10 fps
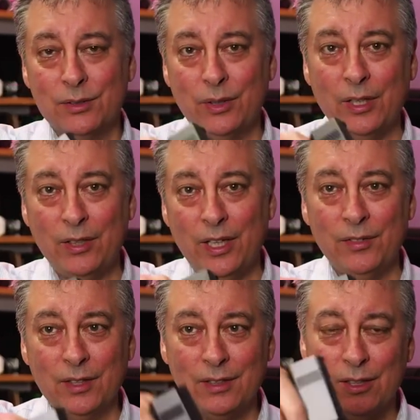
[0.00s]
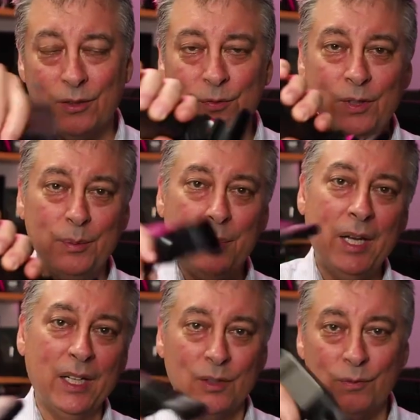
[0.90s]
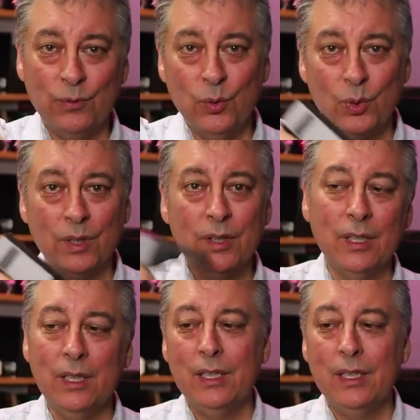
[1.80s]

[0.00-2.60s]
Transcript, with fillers: So I don't have to, you know, flip back and forth.